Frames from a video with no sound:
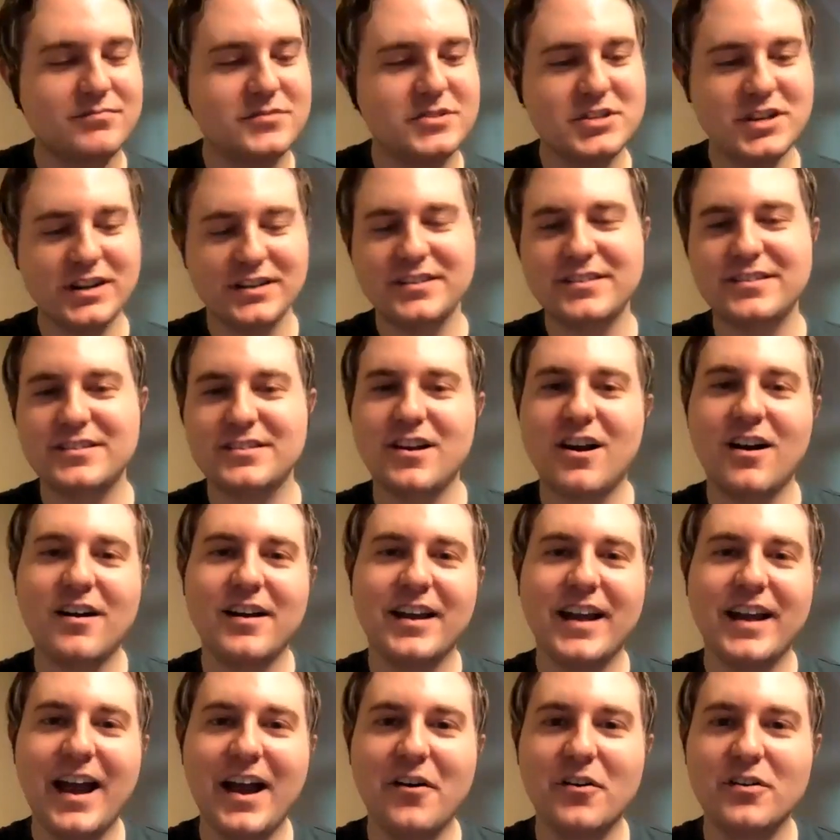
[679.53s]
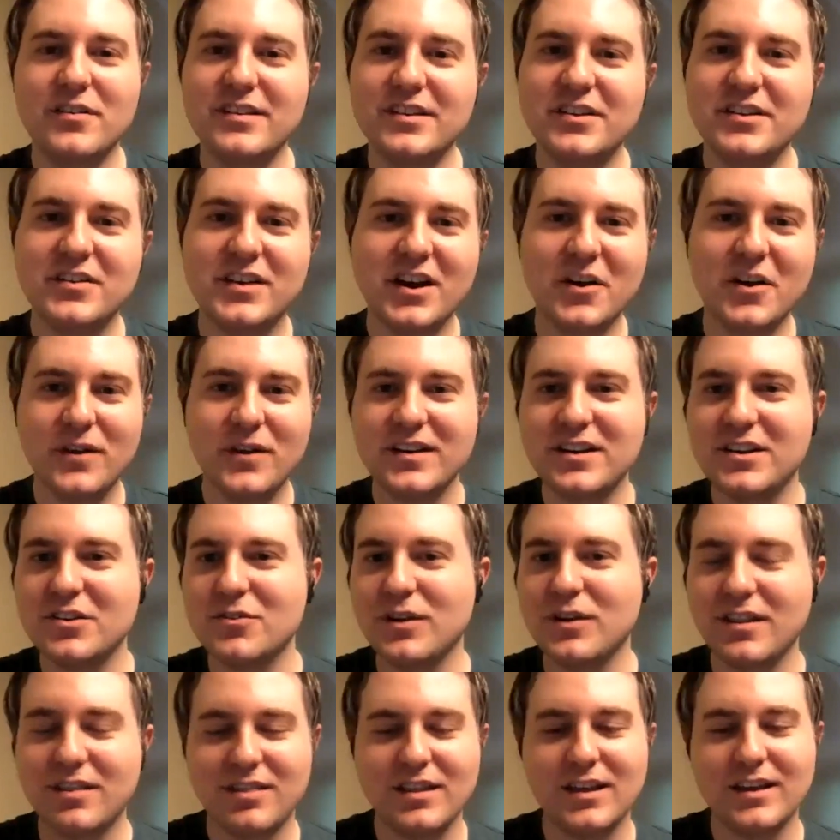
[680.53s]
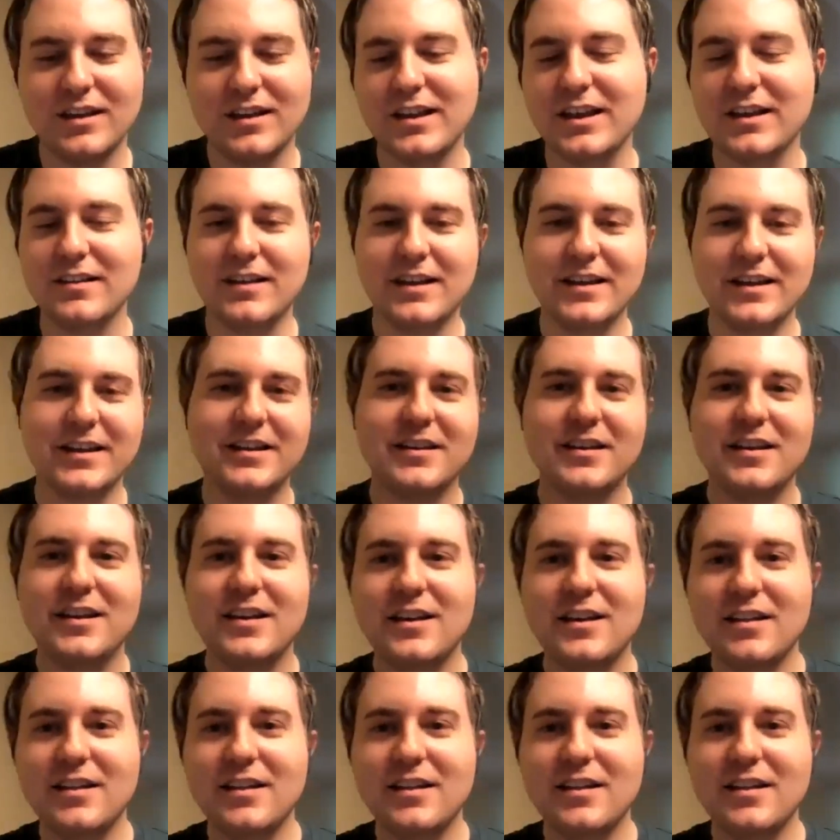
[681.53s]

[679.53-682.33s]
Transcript: just starting out, do you go into it thinking, like,